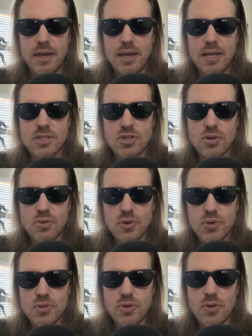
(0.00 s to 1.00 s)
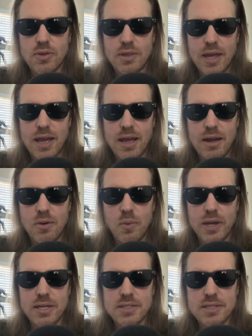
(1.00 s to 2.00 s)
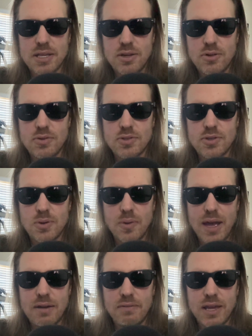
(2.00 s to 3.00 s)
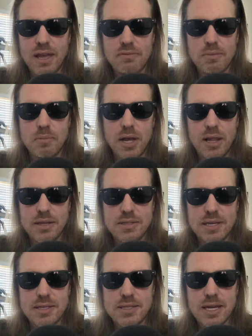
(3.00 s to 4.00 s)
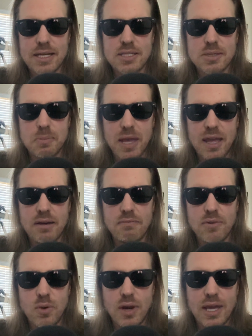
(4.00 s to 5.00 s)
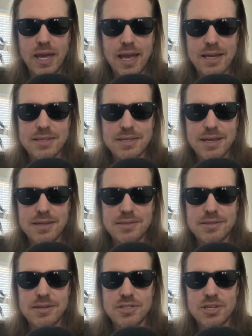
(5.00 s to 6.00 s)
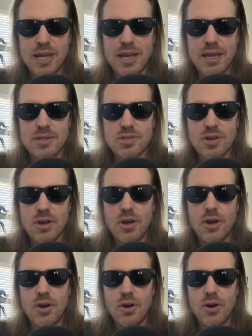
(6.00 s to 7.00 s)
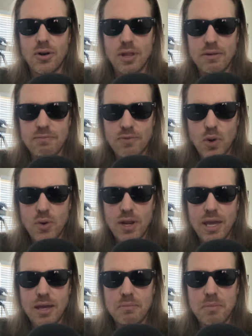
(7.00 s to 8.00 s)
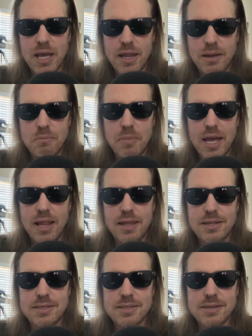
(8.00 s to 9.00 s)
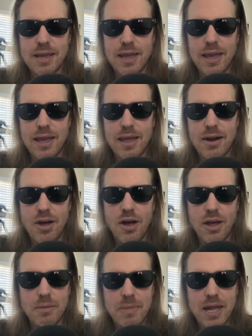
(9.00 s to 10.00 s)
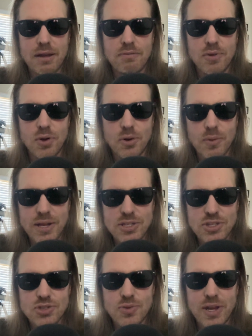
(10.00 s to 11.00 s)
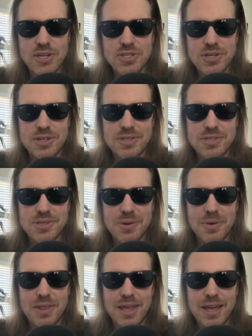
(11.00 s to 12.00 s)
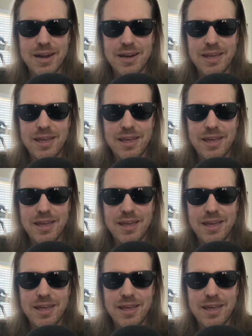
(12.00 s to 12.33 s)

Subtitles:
It's crucial that we continue to advocate for policies that expand voting access, such as early voting, mail-in ballots, and automatic voter registration, so that